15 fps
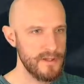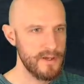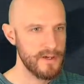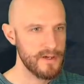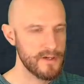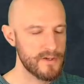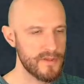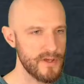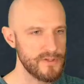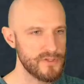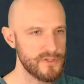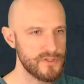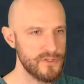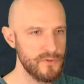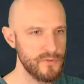Because I
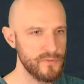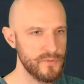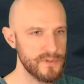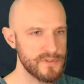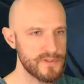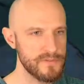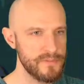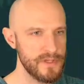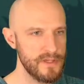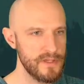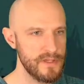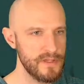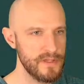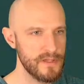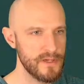don't want
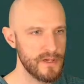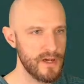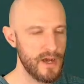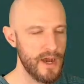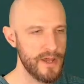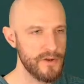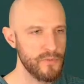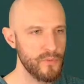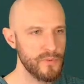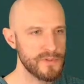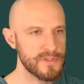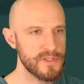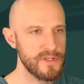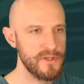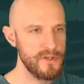
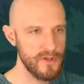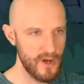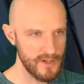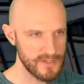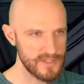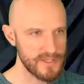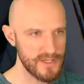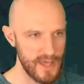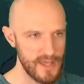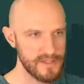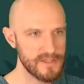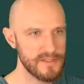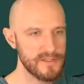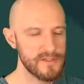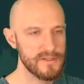to not get
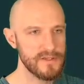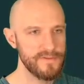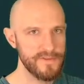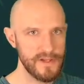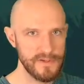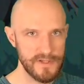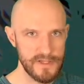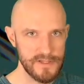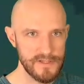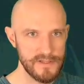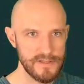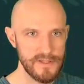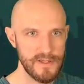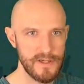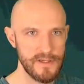to the foundation
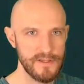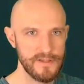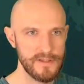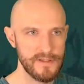today.